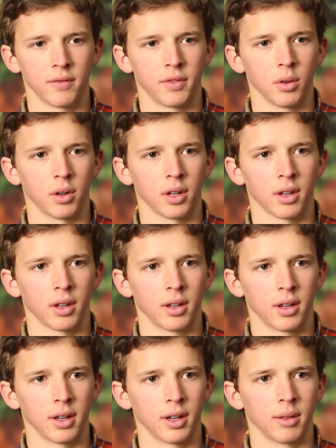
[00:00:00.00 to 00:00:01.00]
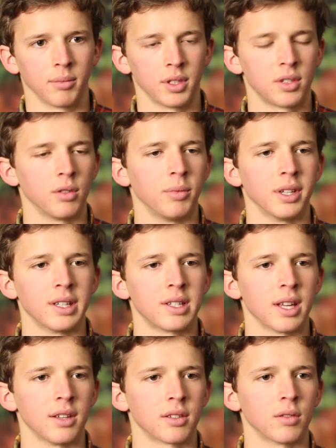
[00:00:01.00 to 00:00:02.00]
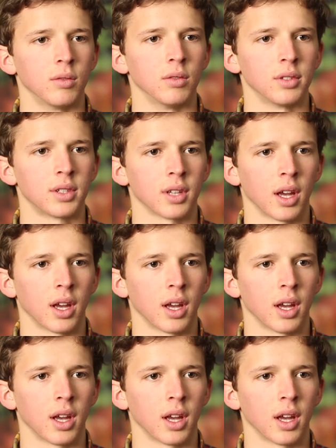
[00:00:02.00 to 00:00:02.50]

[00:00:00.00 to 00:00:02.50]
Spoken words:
Florida, the two big state schools.